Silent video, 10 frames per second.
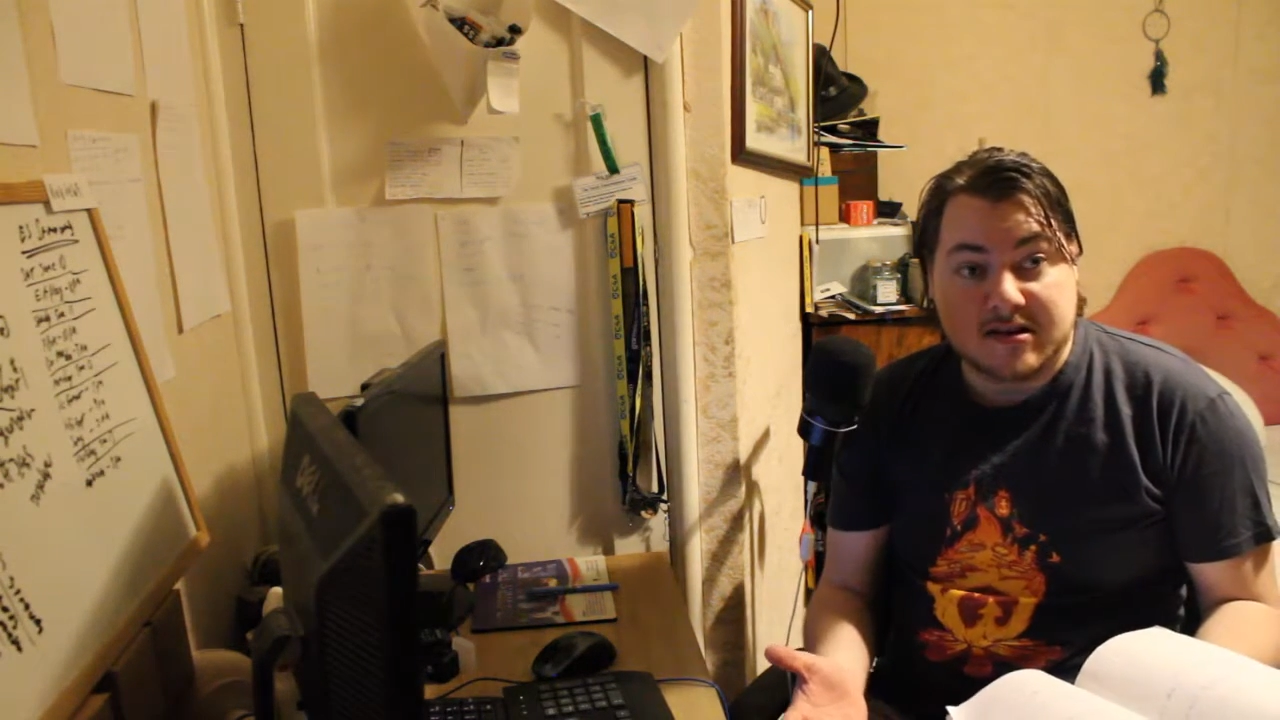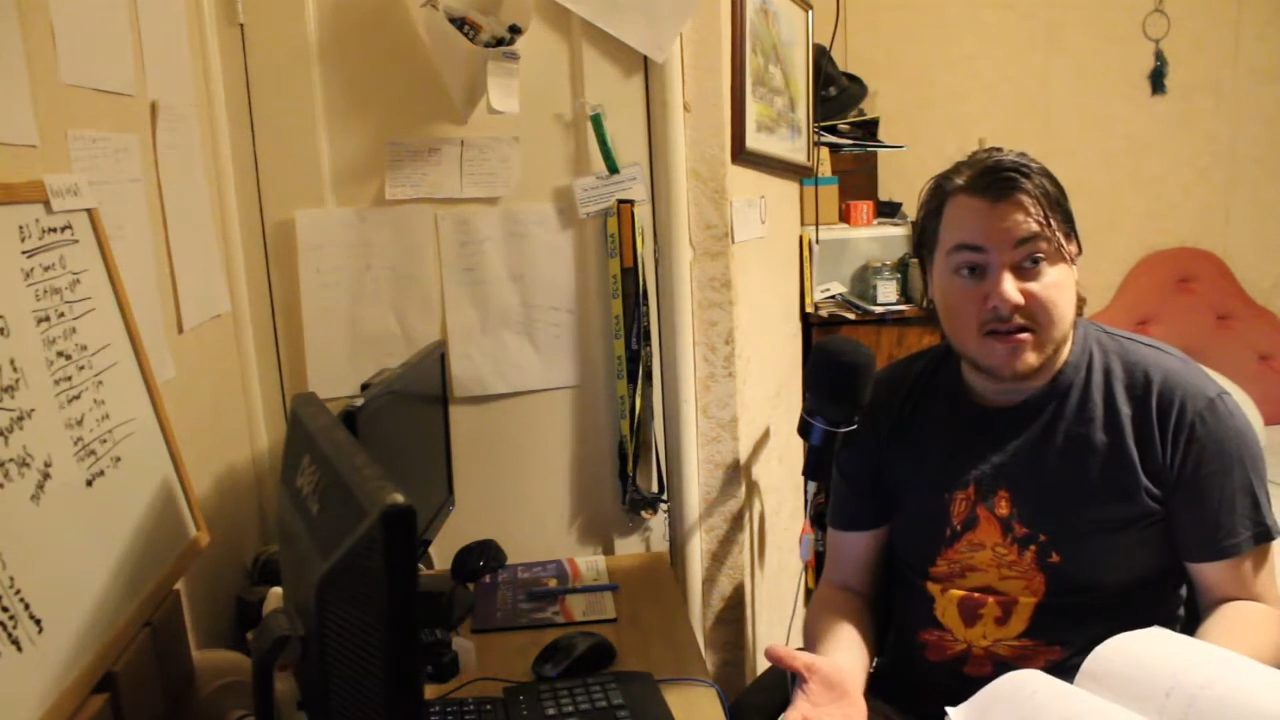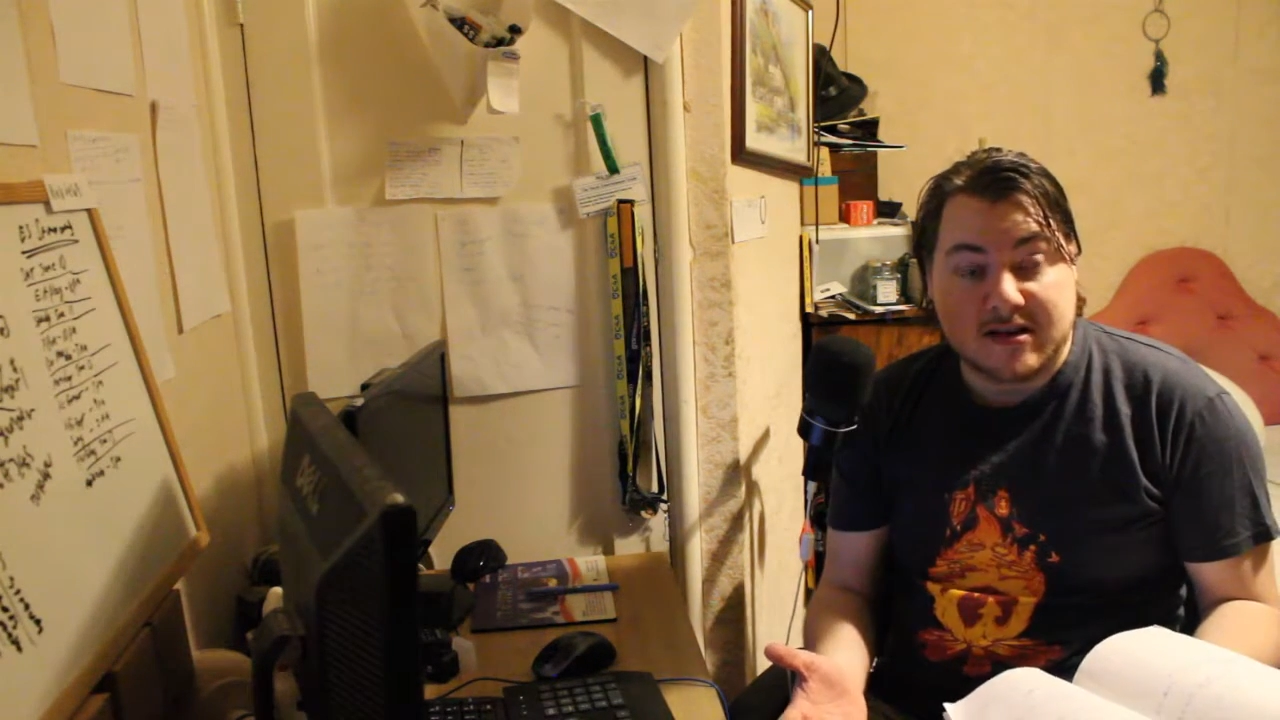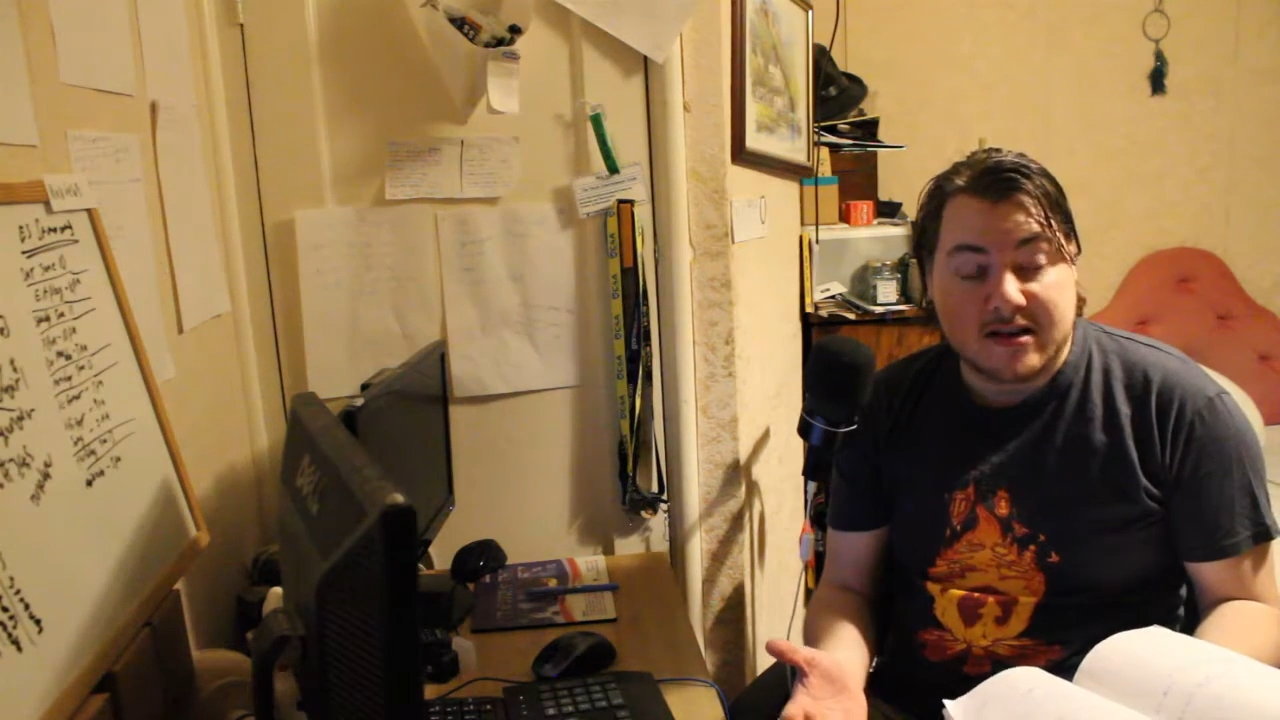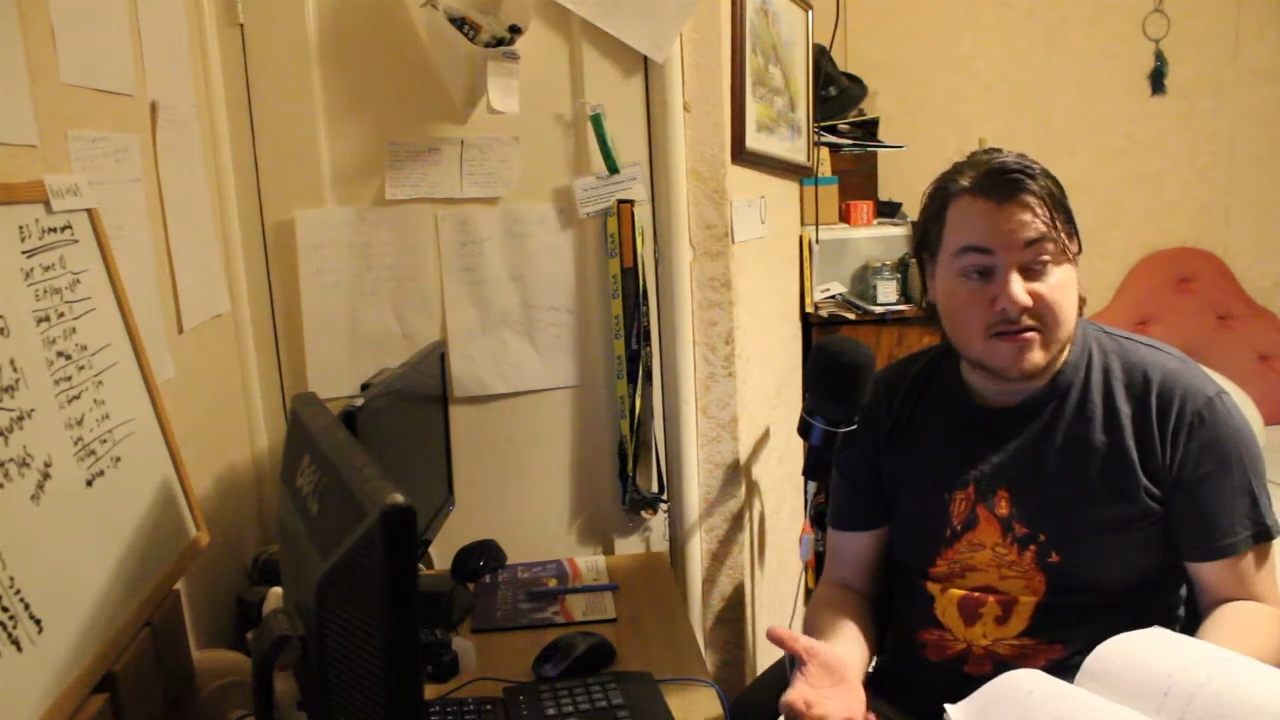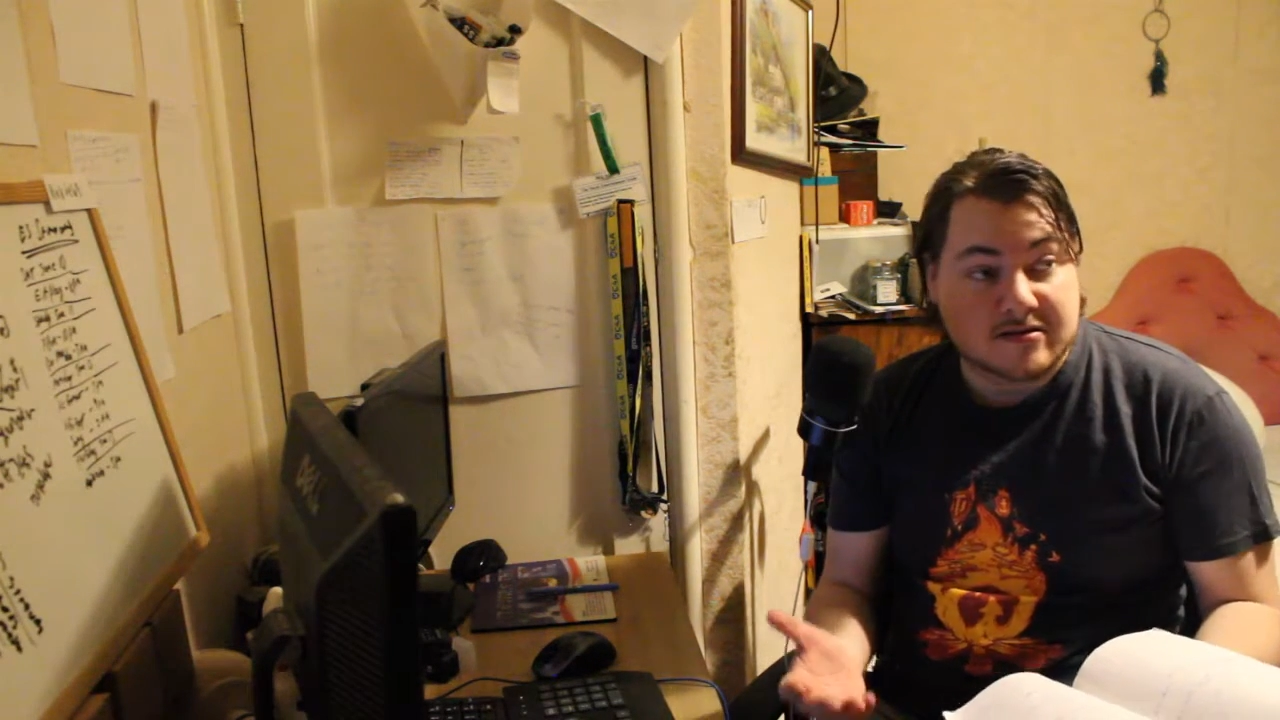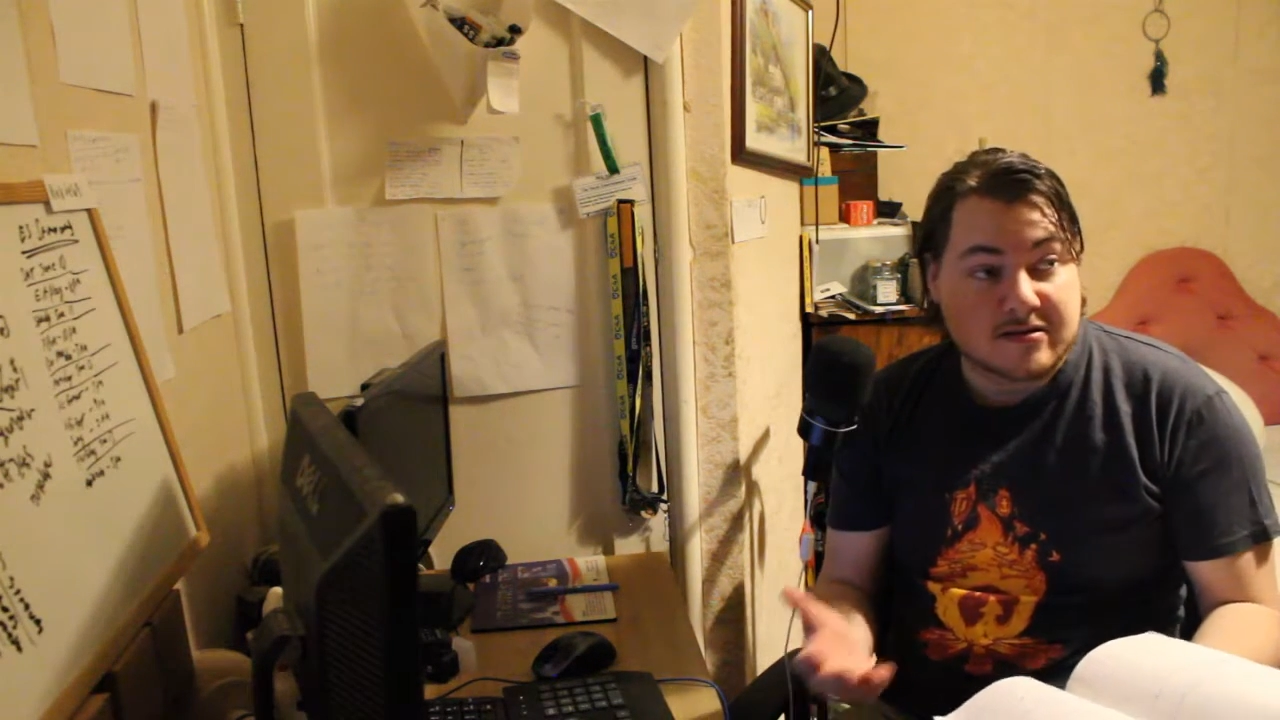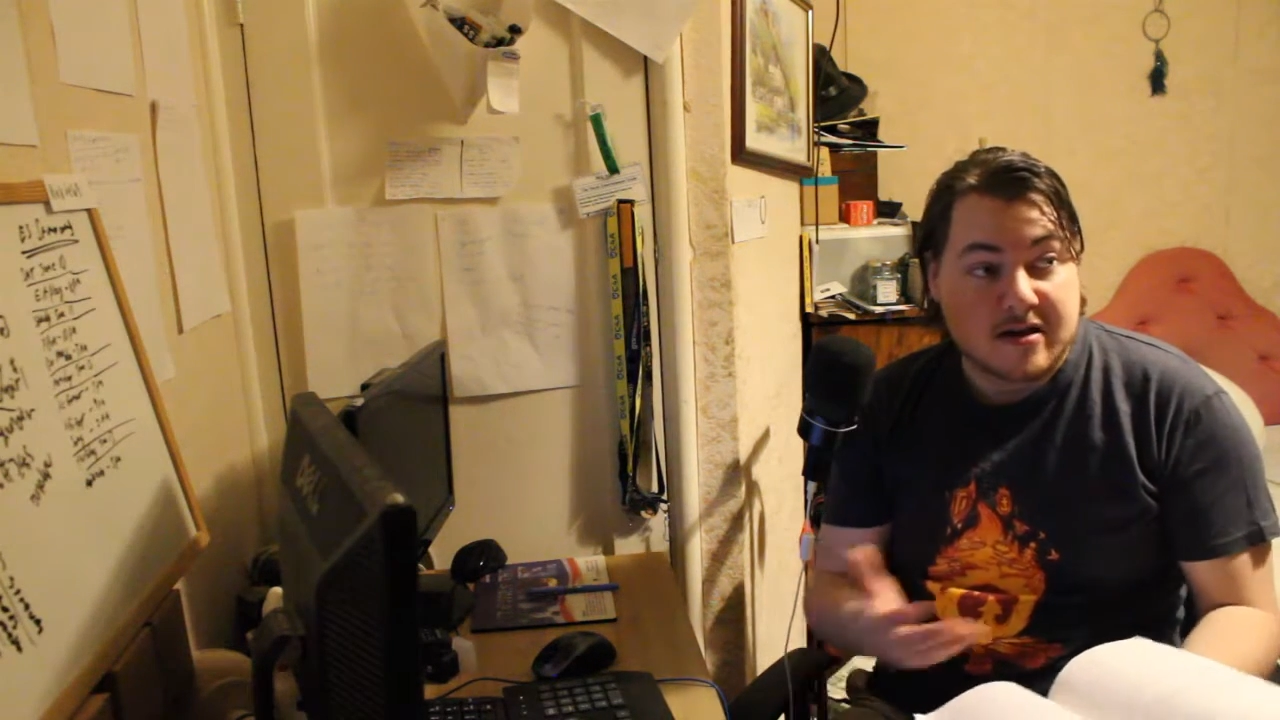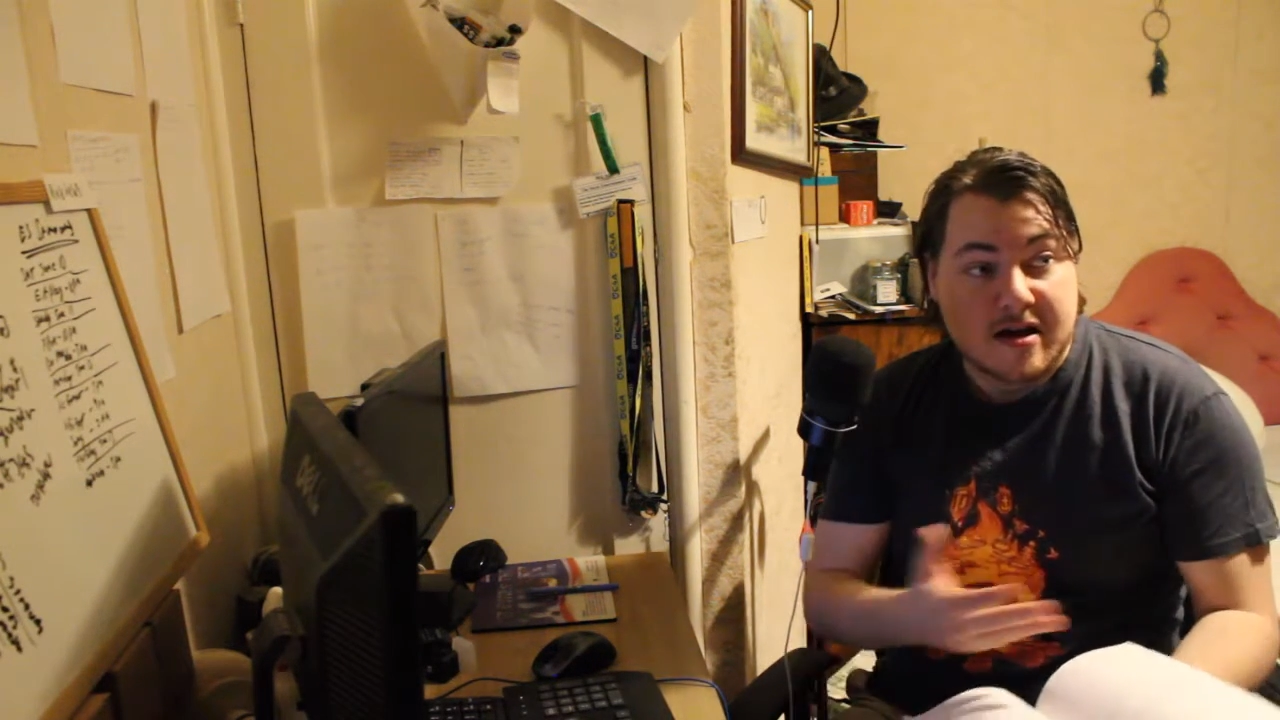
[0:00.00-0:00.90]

like that,